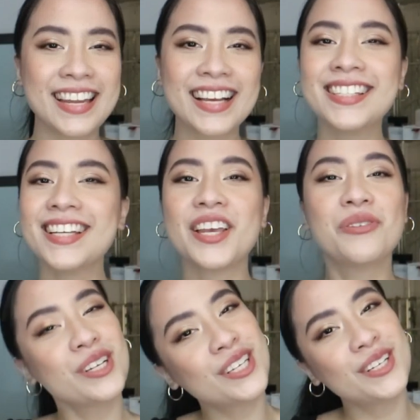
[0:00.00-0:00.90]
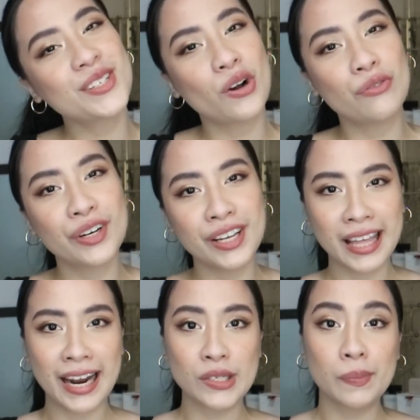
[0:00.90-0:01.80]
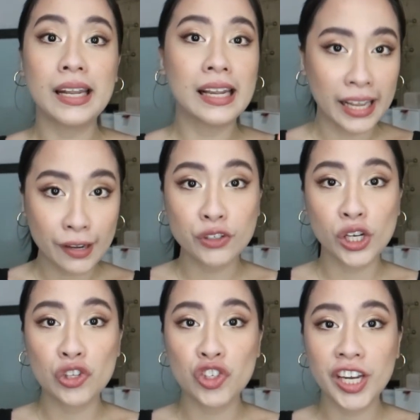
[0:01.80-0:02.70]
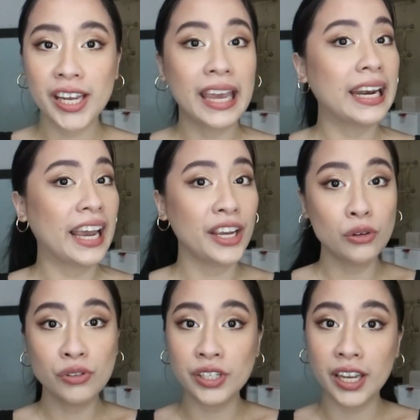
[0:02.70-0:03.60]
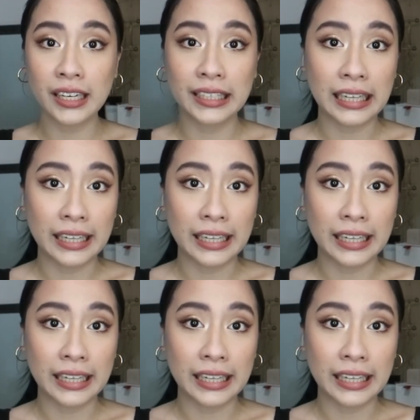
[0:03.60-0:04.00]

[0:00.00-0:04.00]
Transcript: Next is a recent discovery that has been life-changing, and I don't say that